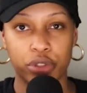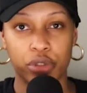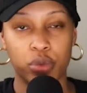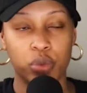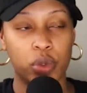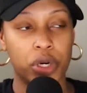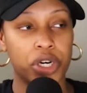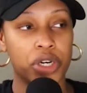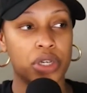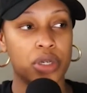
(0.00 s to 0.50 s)

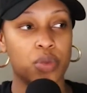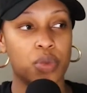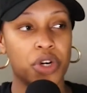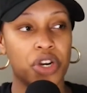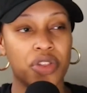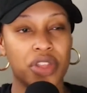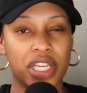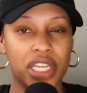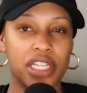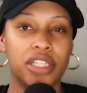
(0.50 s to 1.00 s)
What are
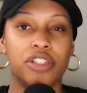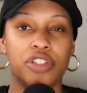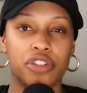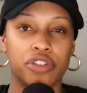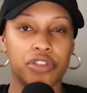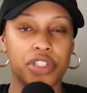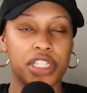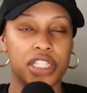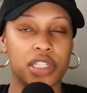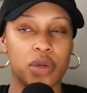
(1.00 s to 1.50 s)
the
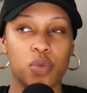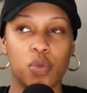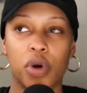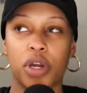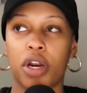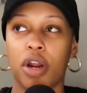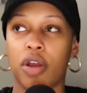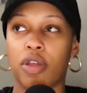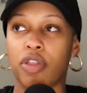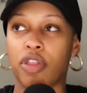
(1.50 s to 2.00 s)
industries, and what
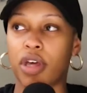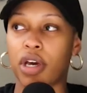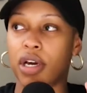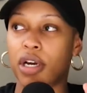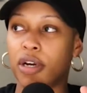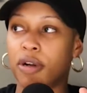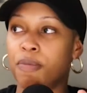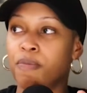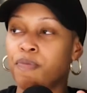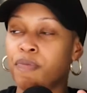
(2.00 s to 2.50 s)
are
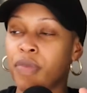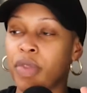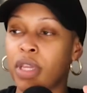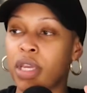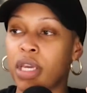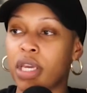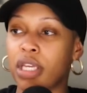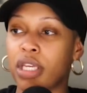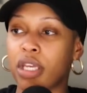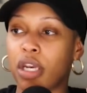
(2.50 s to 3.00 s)
the,
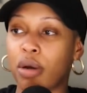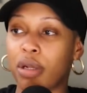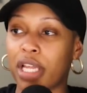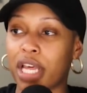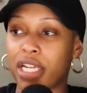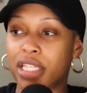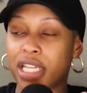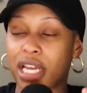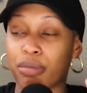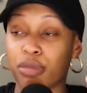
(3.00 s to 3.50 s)
a lot
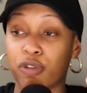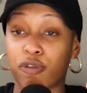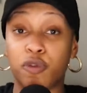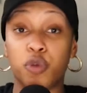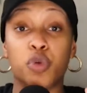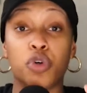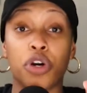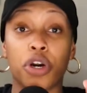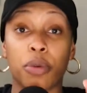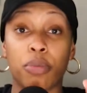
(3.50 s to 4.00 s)
of times
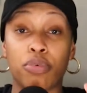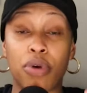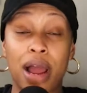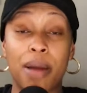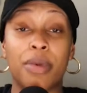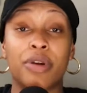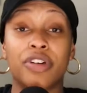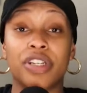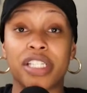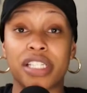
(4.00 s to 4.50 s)
food are
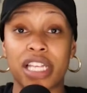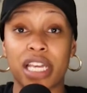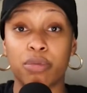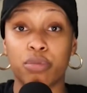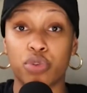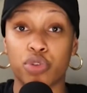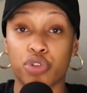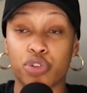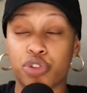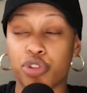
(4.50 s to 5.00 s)
primary
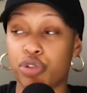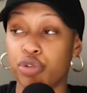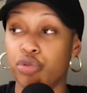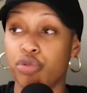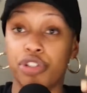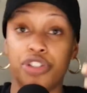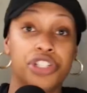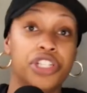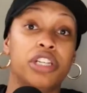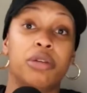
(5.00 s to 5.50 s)
staples to the
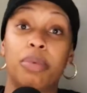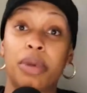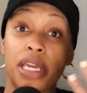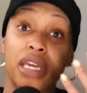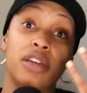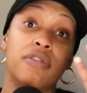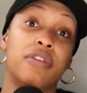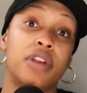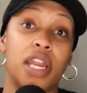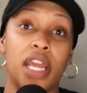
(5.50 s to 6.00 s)
GDP
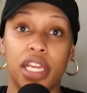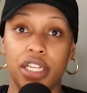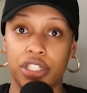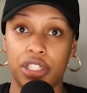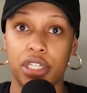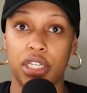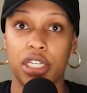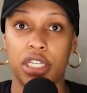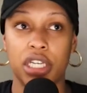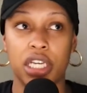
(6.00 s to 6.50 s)
of a
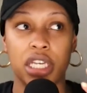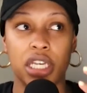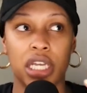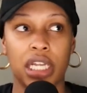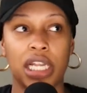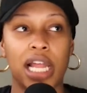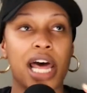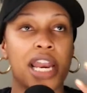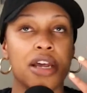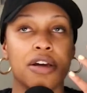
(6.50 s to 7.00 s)
nation. A
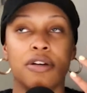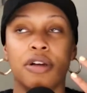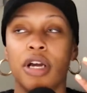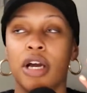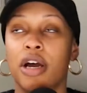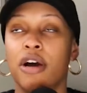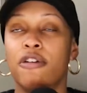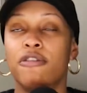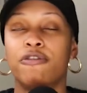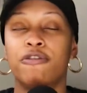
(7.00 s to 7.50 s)
lot of
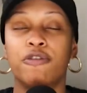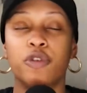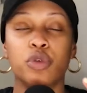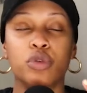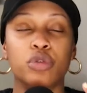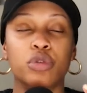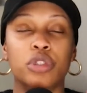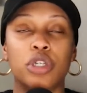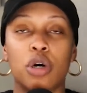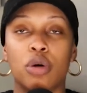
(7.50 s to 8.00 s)

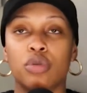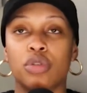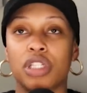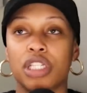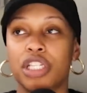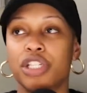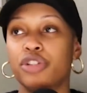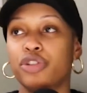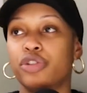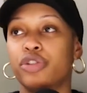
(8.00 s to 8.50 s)
food goes
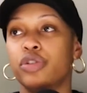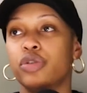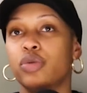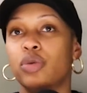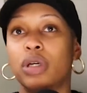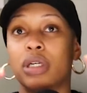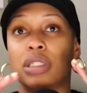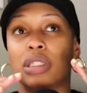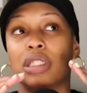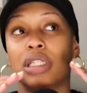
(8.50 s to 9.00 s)
into
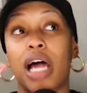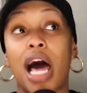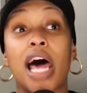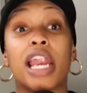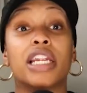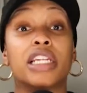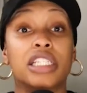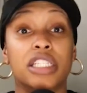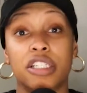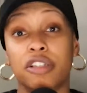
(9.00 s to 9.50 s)
a lot
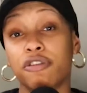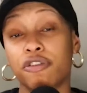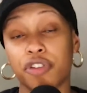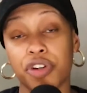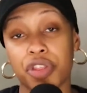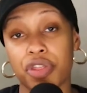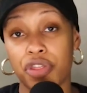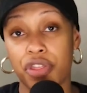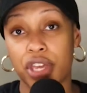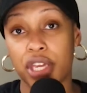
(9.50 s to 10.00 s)
of
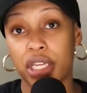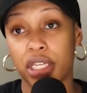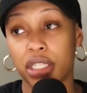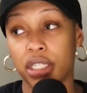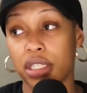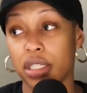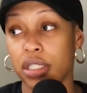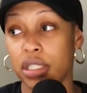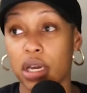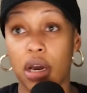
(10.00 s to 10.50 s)
different
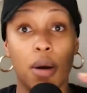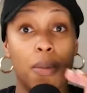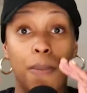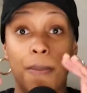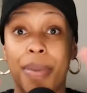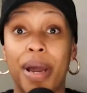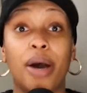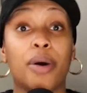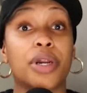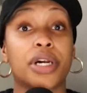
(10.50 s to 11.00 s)
things
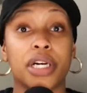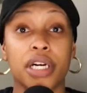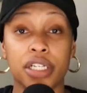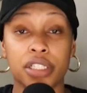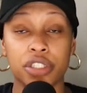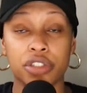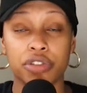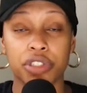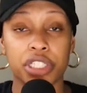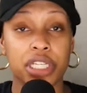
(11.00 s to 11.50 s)
about a
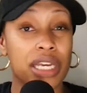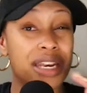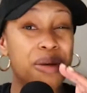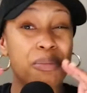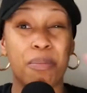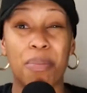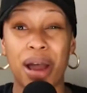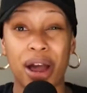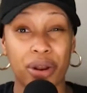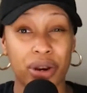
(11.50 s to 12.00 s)
country and
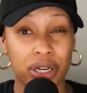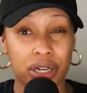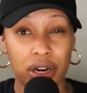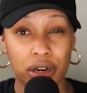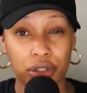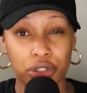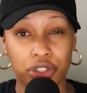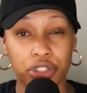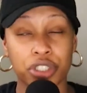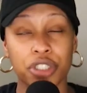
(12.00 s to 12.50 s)
about a
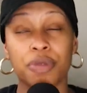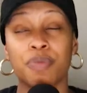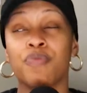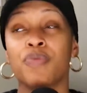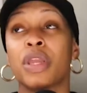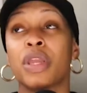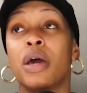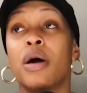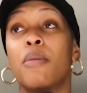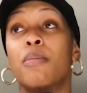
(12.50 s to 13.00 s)
culture,
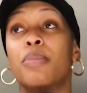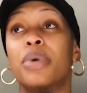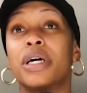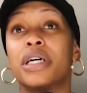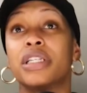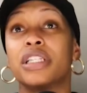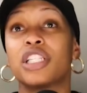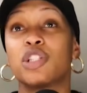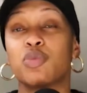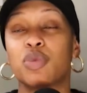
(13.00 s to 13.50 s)

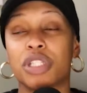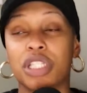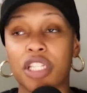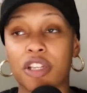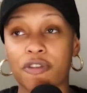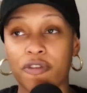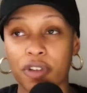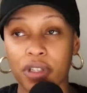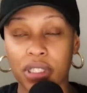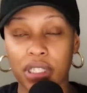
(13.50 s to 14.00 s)
but
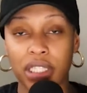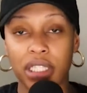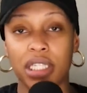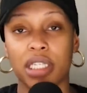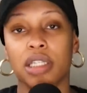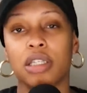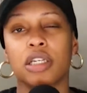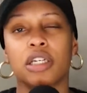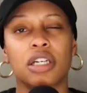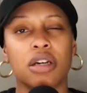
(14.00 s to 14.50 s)
specifically
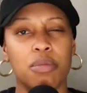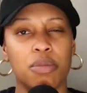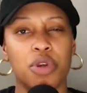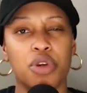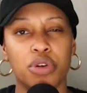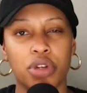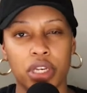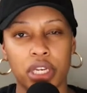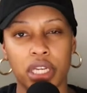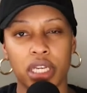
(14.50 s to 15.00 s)
the
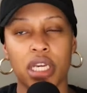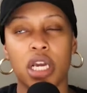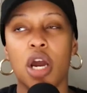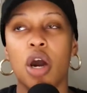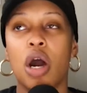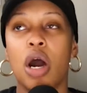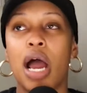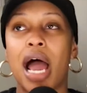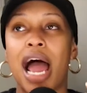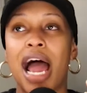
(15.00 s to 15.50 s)
community.
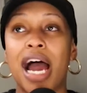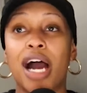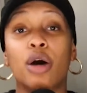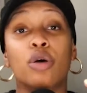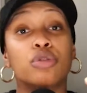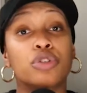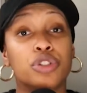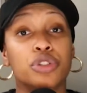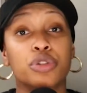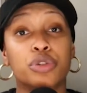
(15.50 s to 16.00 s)
How
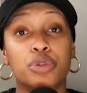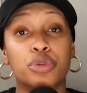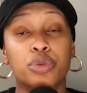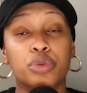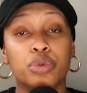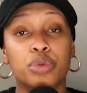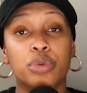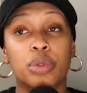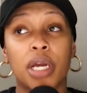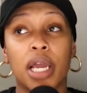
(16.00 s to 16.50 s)
do
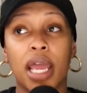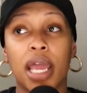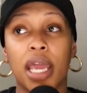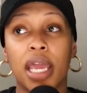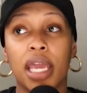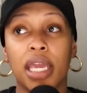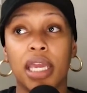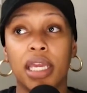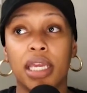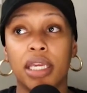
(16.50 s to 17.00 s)

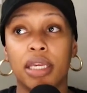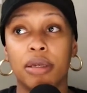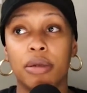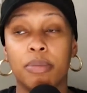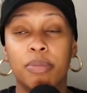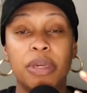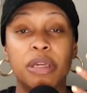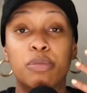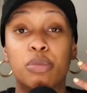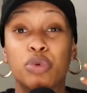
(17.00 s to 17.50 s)

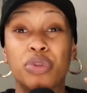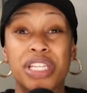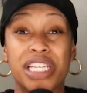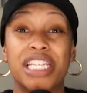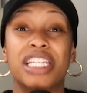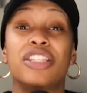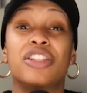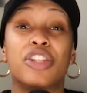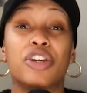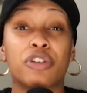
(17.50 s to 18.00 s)
people
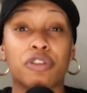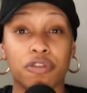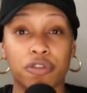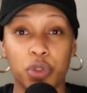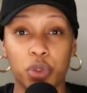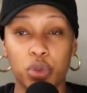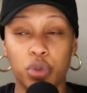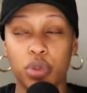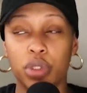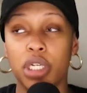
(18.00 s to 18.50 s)
eat their
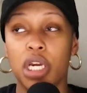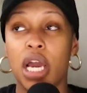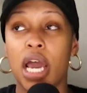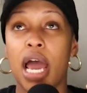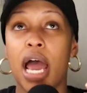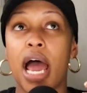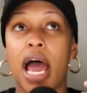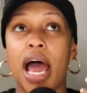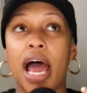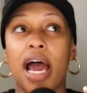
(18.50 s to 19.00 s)
food?
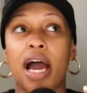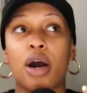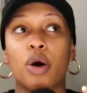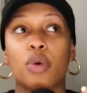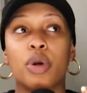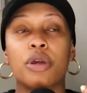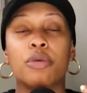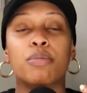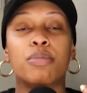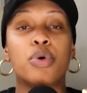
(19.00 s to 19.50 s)
How
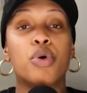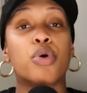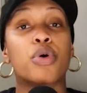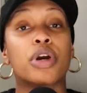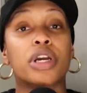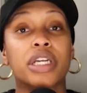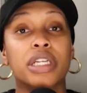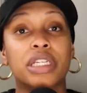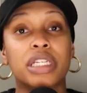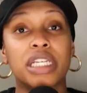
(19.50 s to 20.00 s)

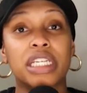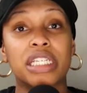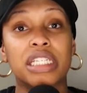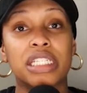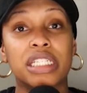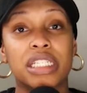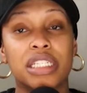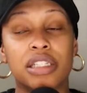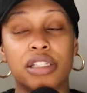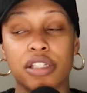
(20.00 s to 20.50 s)
important
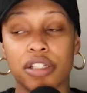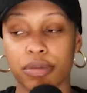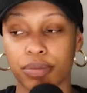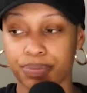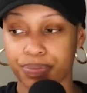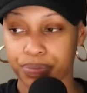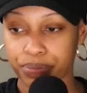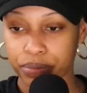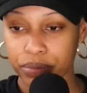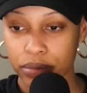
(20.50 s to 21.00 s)
is
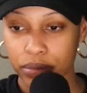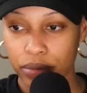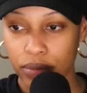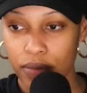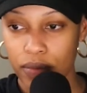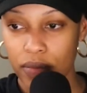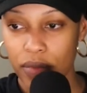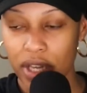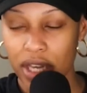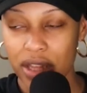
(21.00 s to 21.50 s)

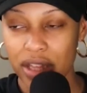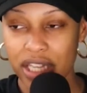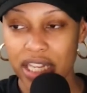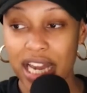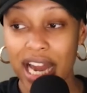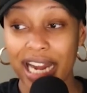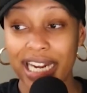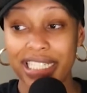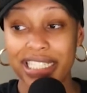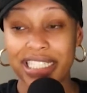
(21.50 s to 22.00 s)
the
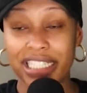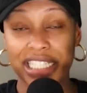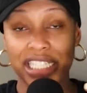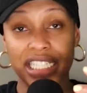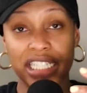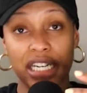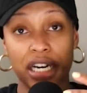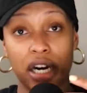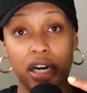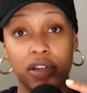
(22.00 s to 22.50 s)

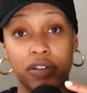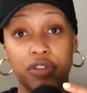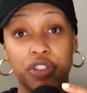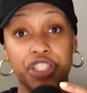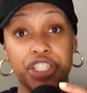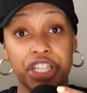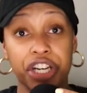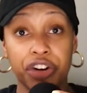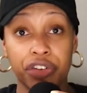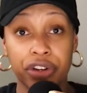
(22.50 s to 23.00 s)
idea of
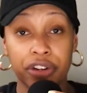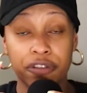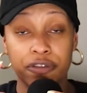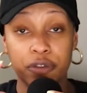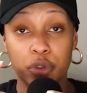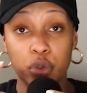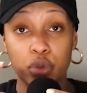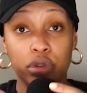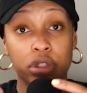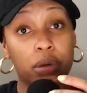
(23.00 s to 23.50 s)
sharing
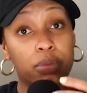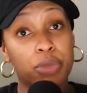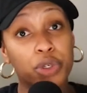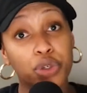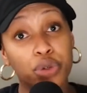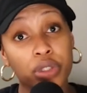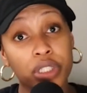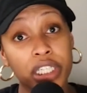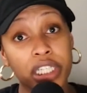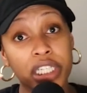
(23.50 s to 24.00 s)
food
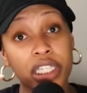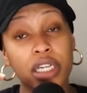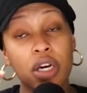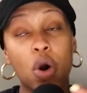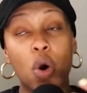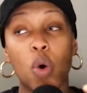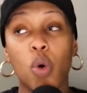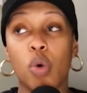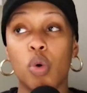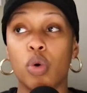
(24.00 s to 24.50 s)
communally
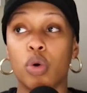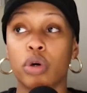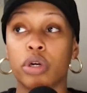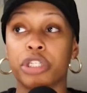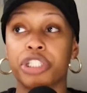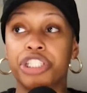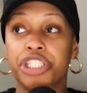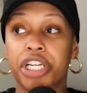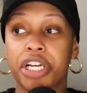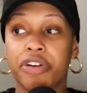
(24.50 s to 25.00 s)
or
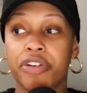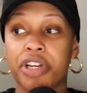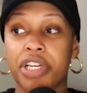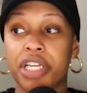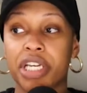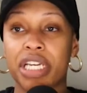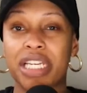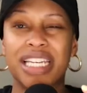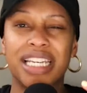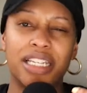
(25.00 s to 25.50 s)
sharing
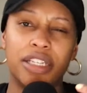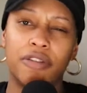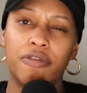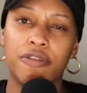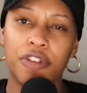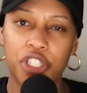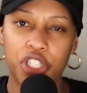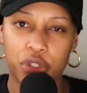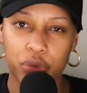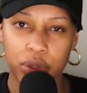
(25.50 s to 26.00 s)
it
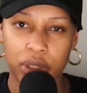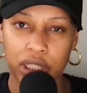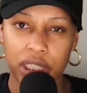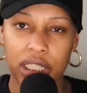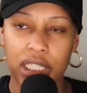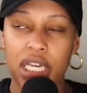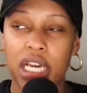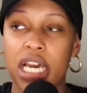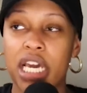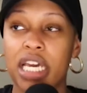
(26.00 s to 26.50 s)
individually?
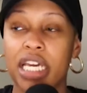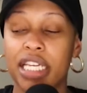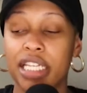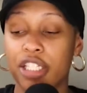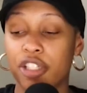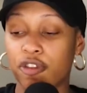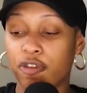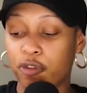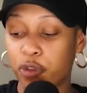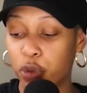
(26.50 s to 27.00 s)

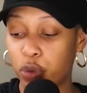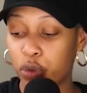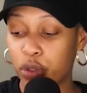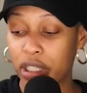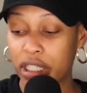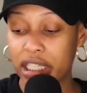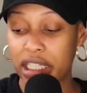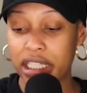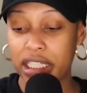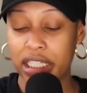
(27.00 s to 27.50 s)
Is food
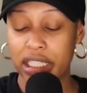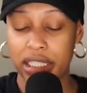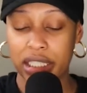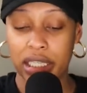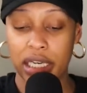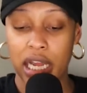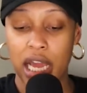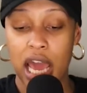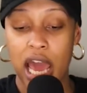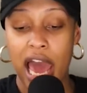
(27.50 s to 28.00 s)
eaten
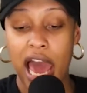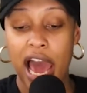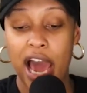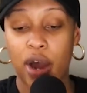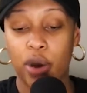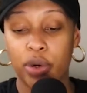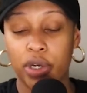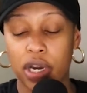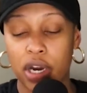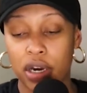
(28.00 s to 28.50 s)

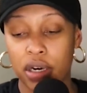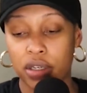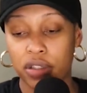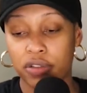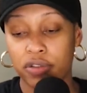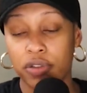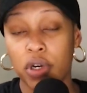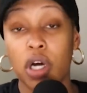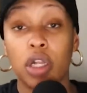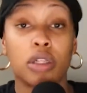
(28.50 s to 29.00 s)
out
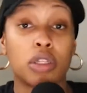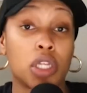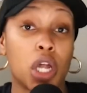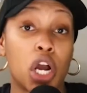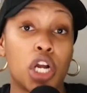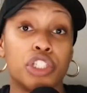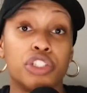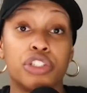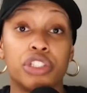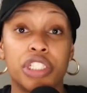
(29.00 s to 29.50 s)
of
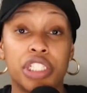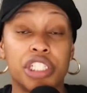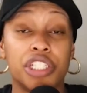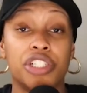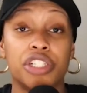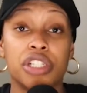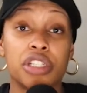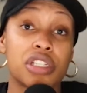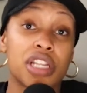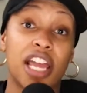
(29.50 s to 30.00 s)
larger
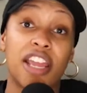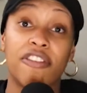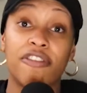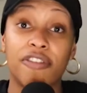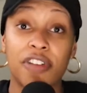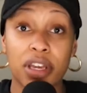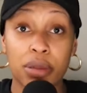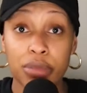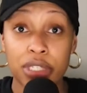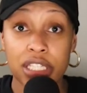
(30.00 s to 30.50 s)
dishes like
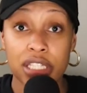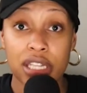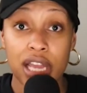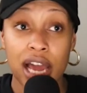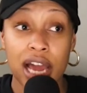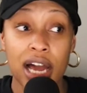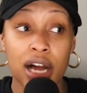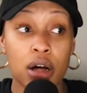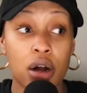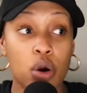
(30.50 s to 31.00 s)
family
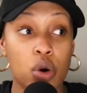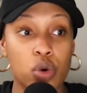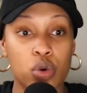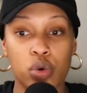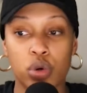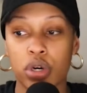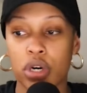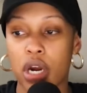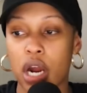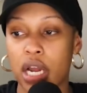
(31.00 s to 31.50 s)
style,
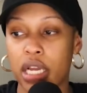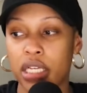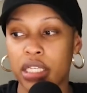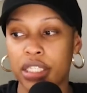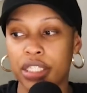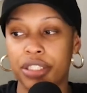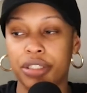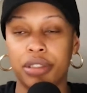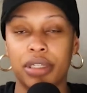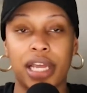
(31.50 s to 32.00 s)
or
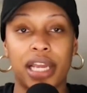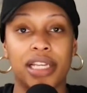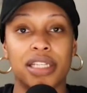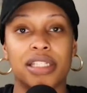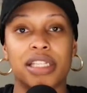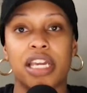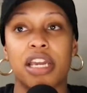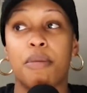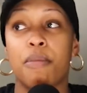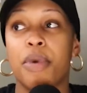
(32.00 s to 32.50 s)
in like,
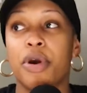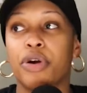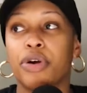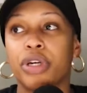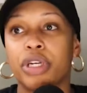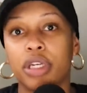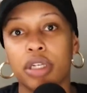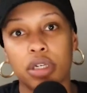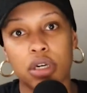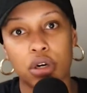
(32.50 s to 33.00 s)
say,
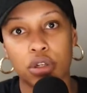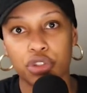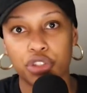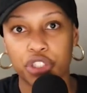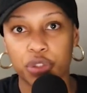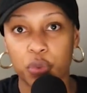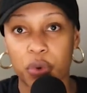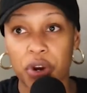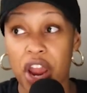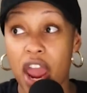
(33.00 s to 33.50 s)
American culture
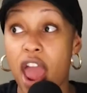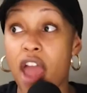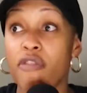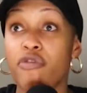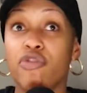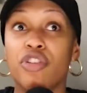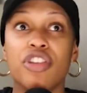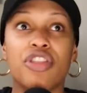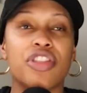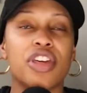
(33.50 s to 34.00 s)
where
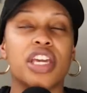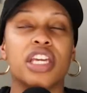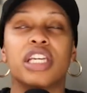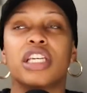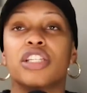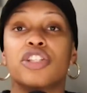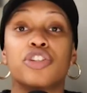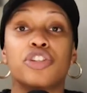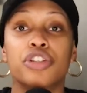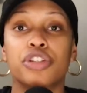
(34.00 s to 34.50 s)
everything
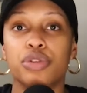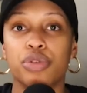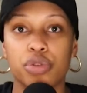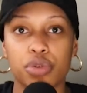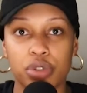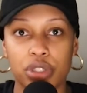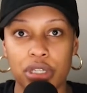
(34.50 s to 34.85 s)
is huge?